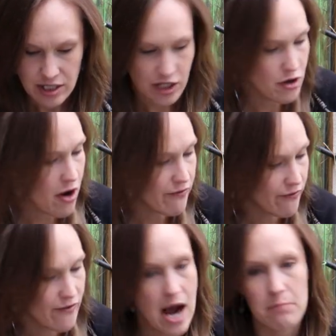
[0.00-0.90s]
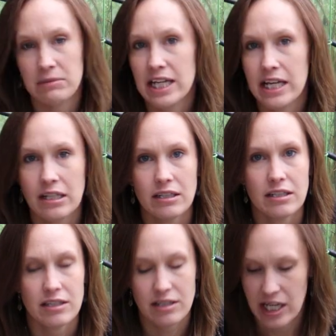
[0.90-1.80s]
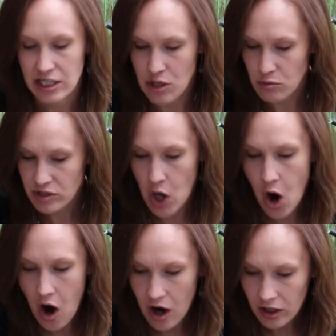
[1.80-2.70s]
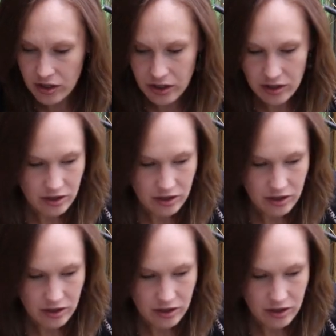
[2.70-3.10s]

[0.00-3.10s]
They're not family. They don't talk.